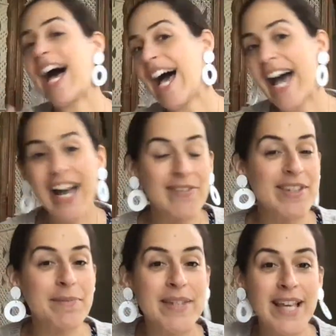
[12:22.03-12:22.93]
I was
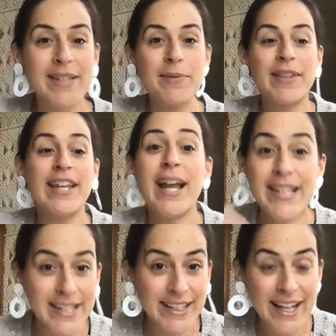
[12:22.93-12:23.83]
obsessed with it. I
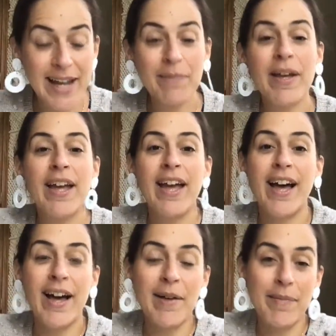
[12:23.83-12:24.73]
still am.
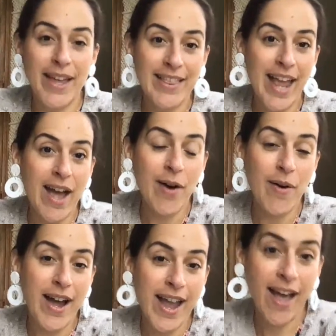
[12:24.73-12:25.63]
And now
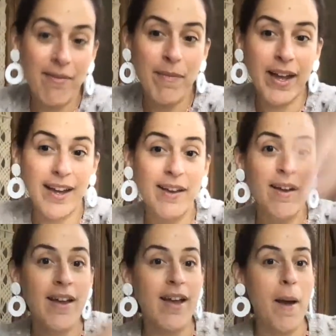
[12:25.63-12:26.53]
I have my
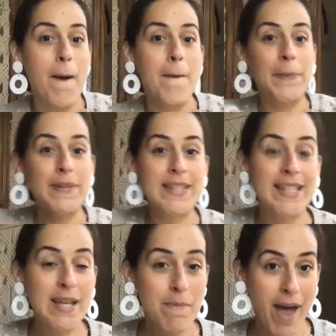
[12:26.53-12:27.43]

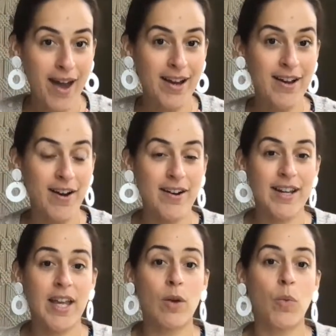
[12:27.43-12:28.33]
Sebec
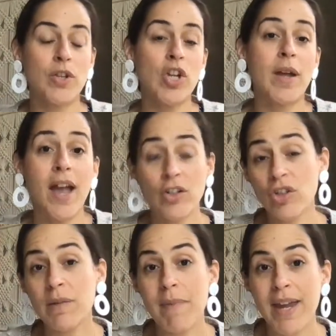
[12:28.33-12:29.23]
cardigan, which I
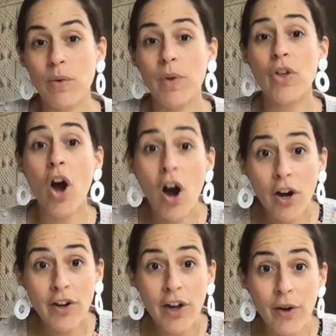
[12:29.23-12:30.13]
actually made with
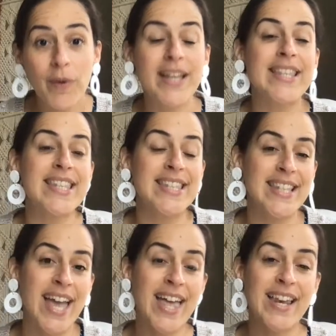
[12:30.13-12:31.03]
Arno
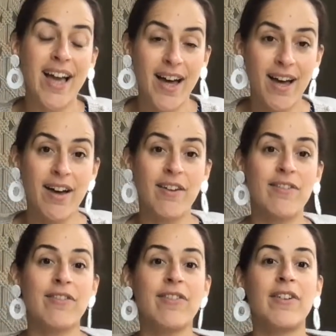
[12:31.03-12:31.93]
instead of